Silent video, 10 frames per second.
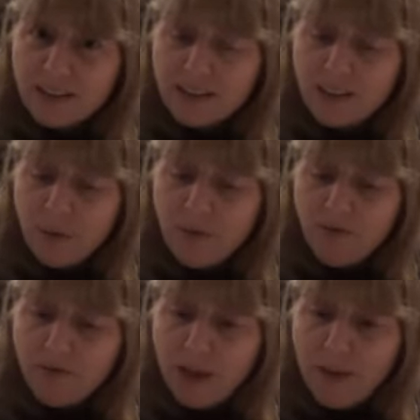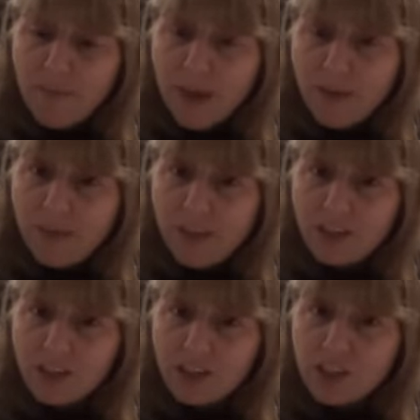Some of them may be a
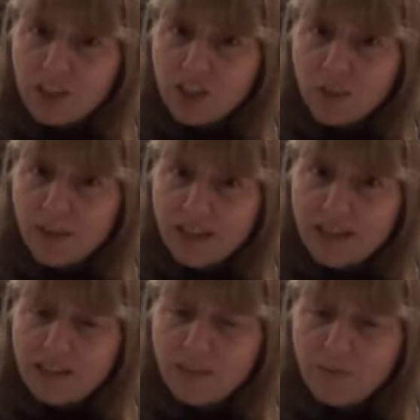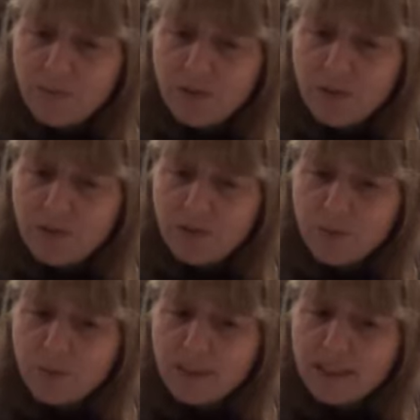little disturbing to some of you, so
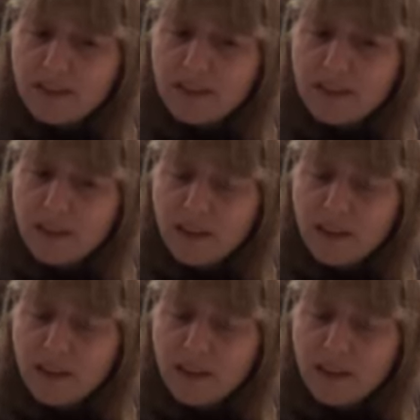please